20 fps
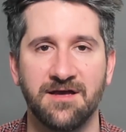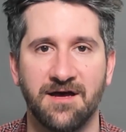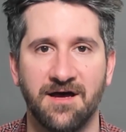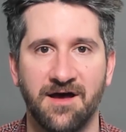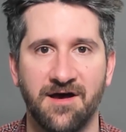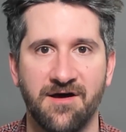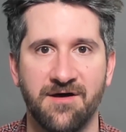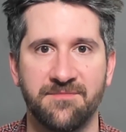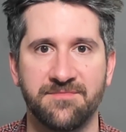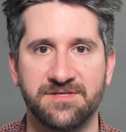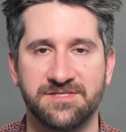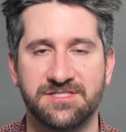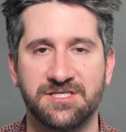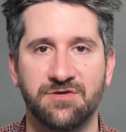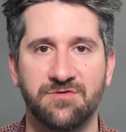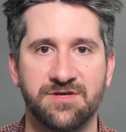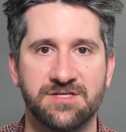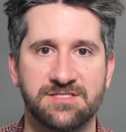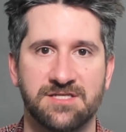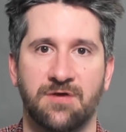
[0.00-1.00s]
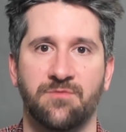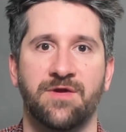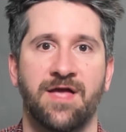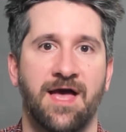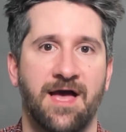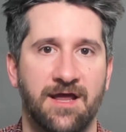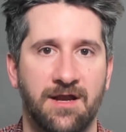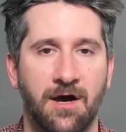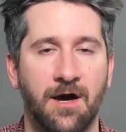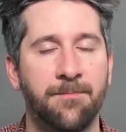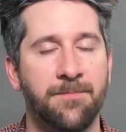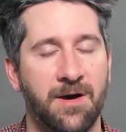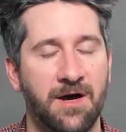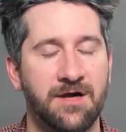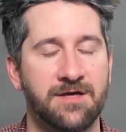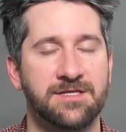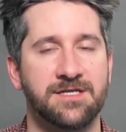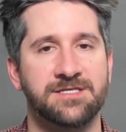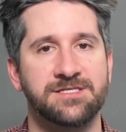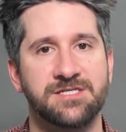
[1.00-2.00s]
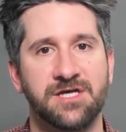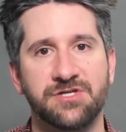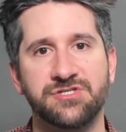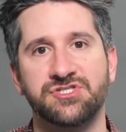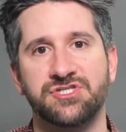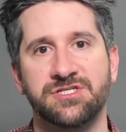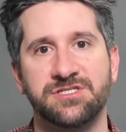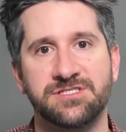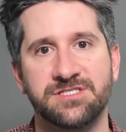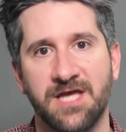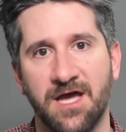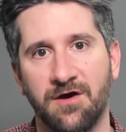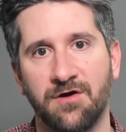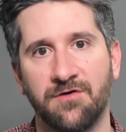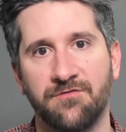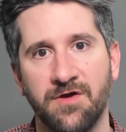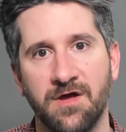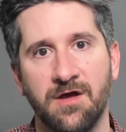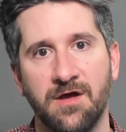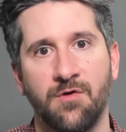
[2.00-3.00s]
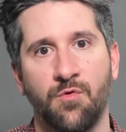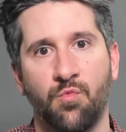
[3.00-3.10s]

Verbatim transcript: um, series that we had up on Dungeon Delve